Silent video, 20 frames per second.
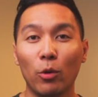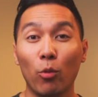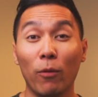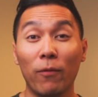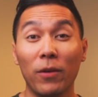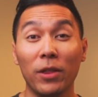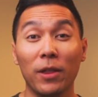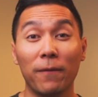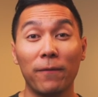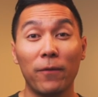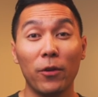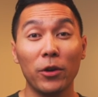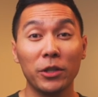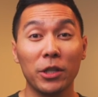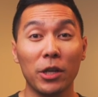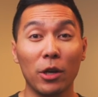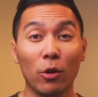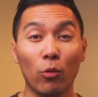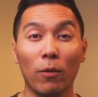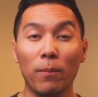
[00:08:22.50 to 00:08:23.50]
within the
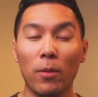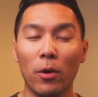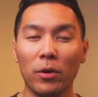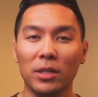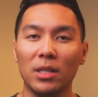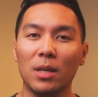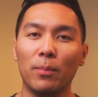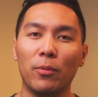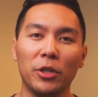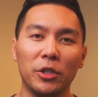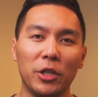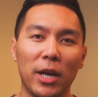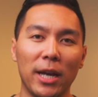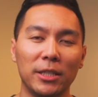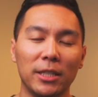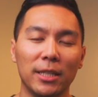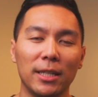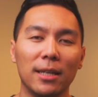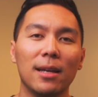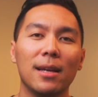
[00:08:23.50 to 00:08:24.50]
first year with bonus
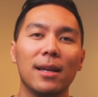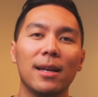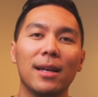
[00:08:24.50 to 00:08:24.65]
depreciation,